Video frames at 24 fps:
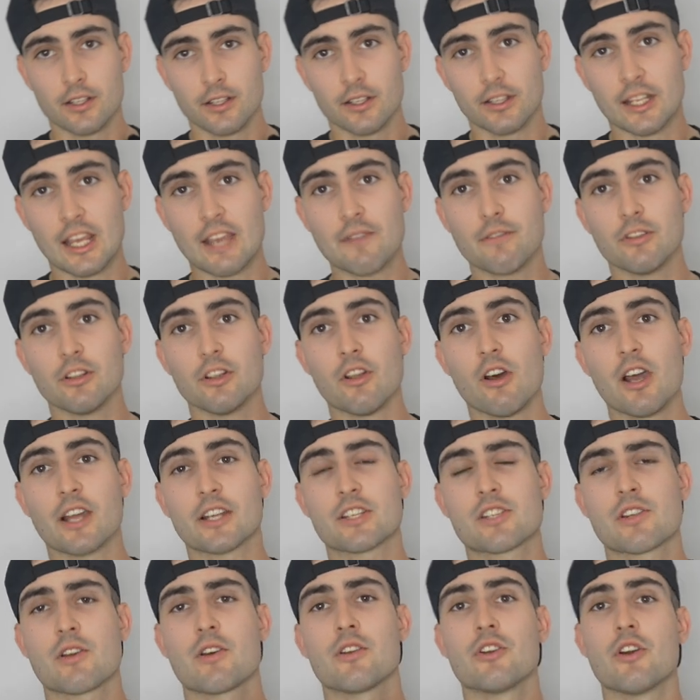leave a like
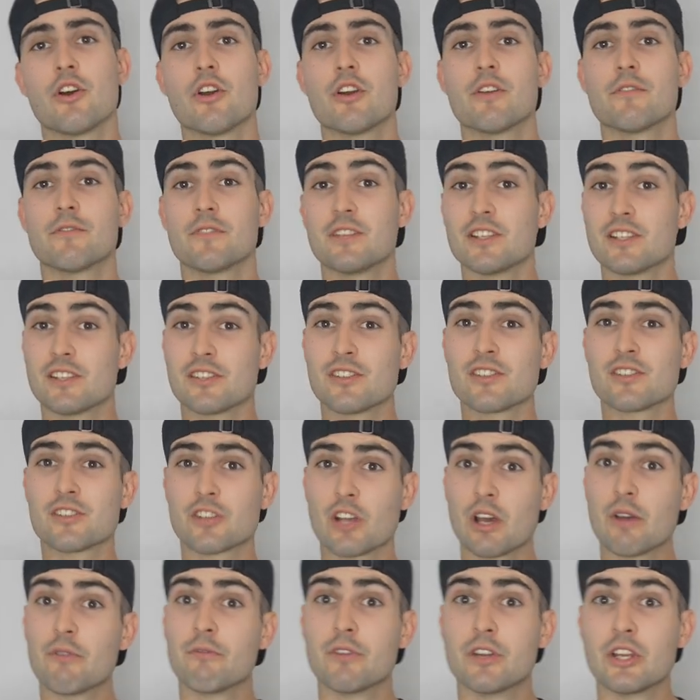so I know if this is the
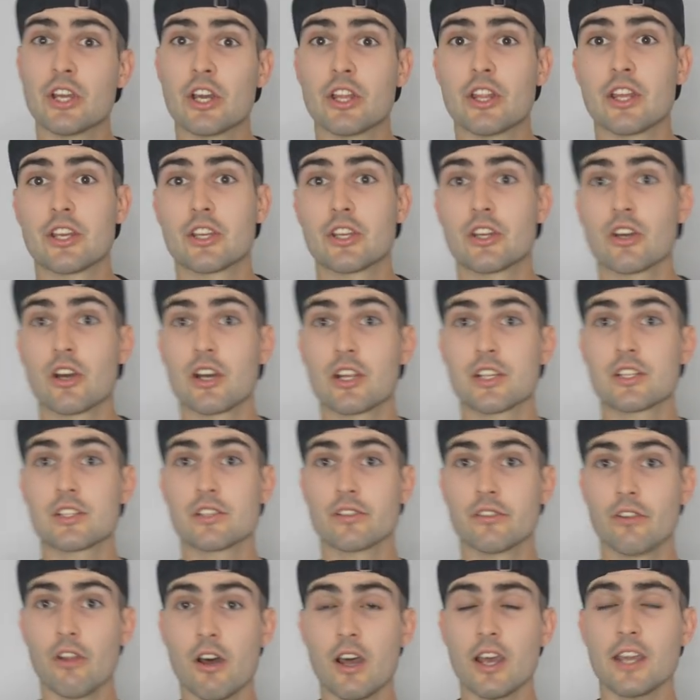type of video that you guys
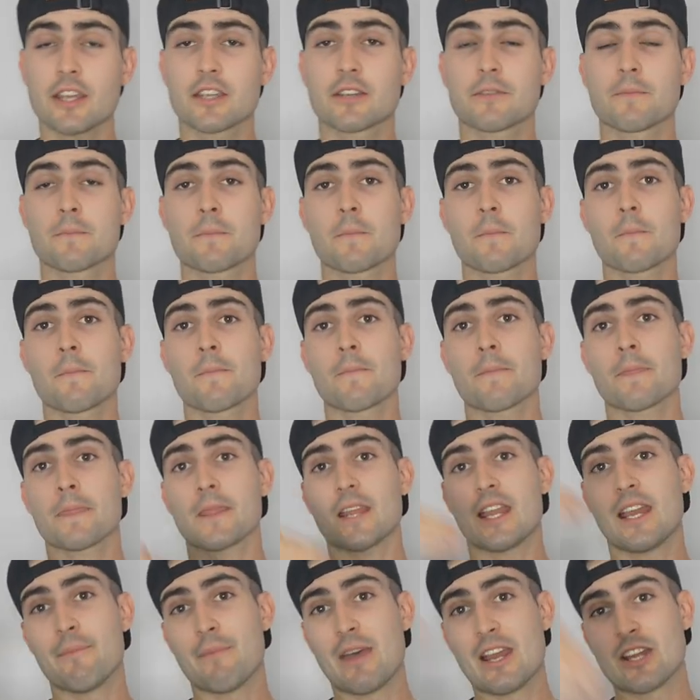like.
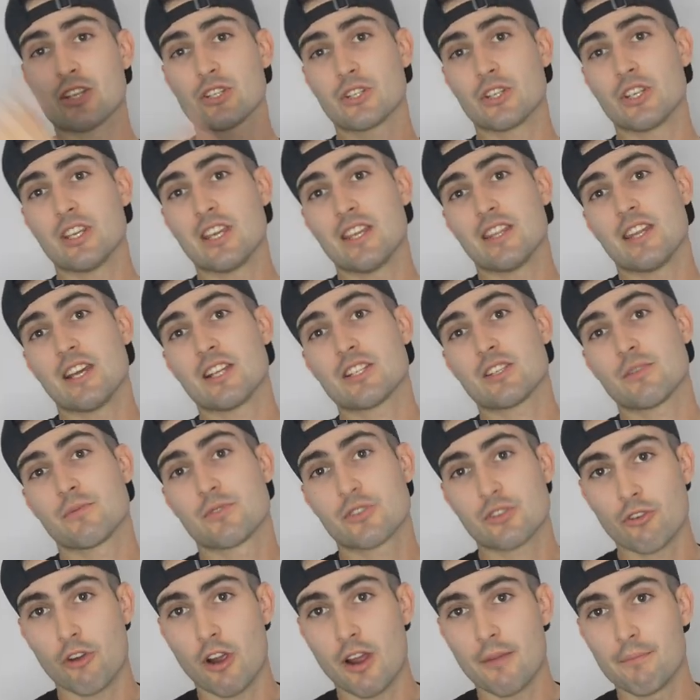And make sure you hit that
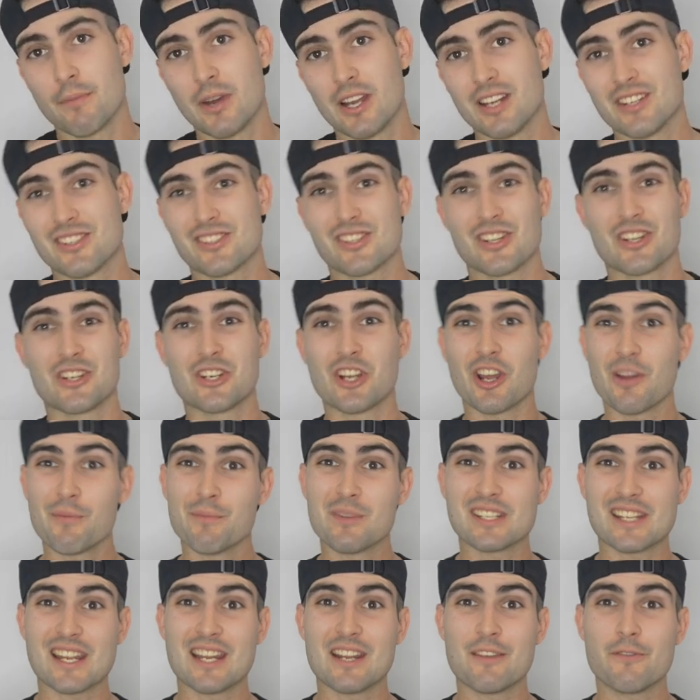subscribe button so you don't
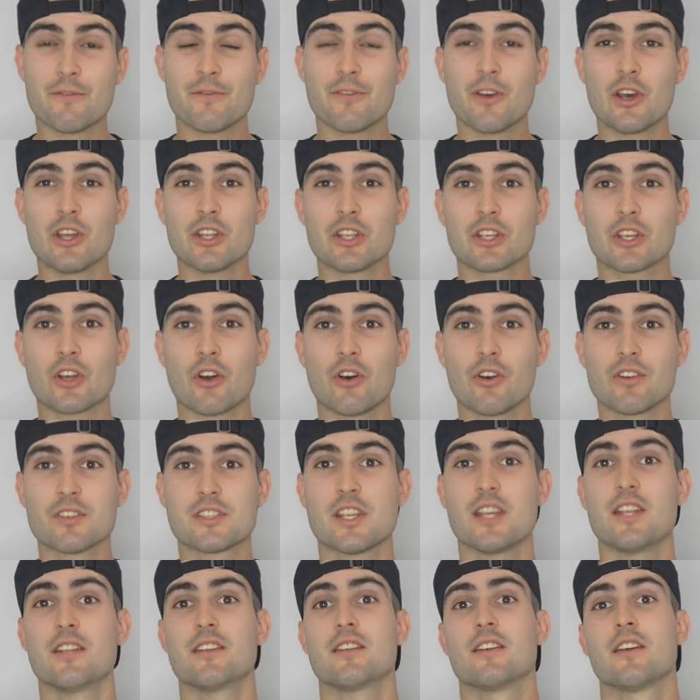miss any further
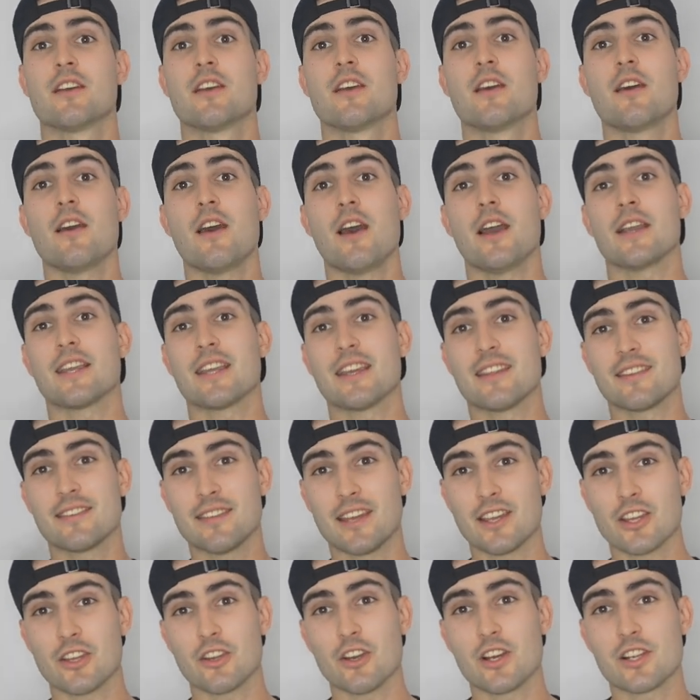content. Again,
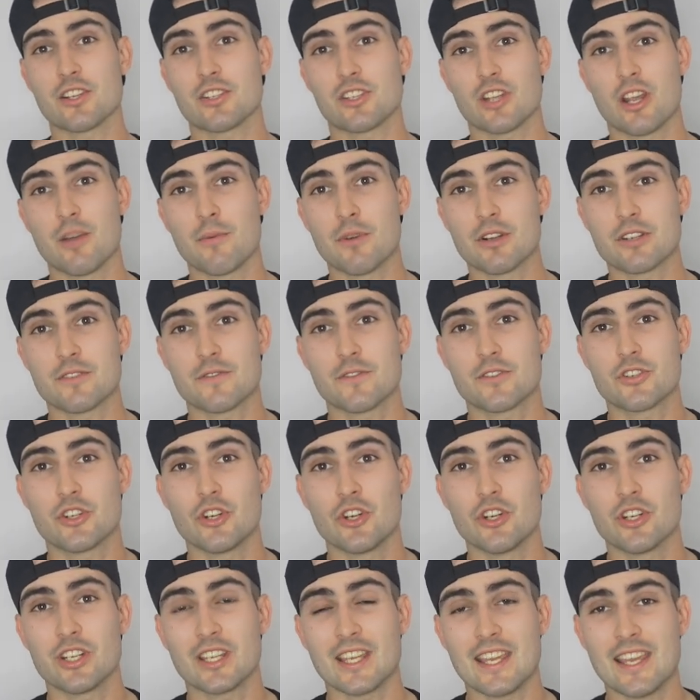thank you guys so much for
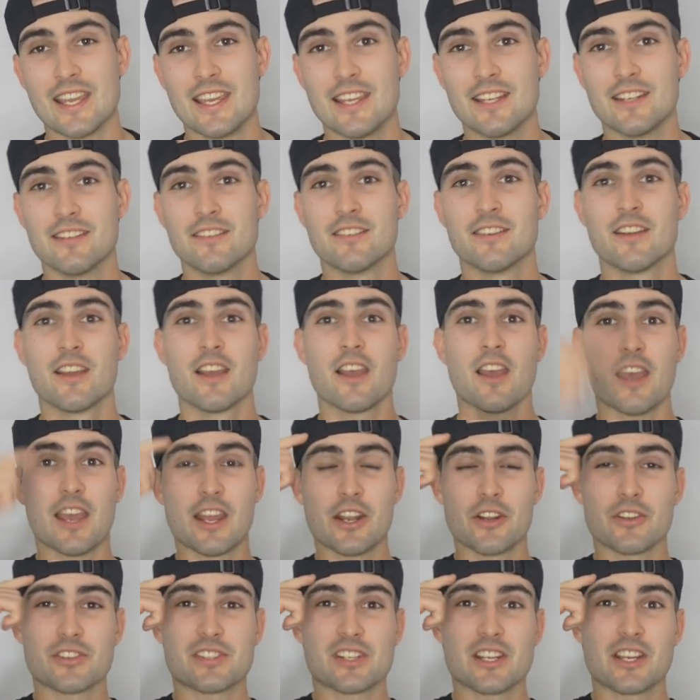tuning in
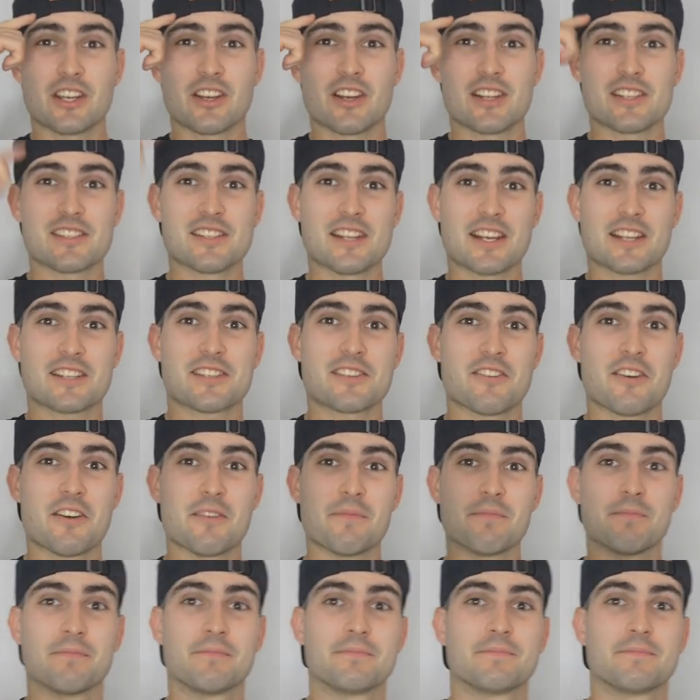and I'll see you guys next time.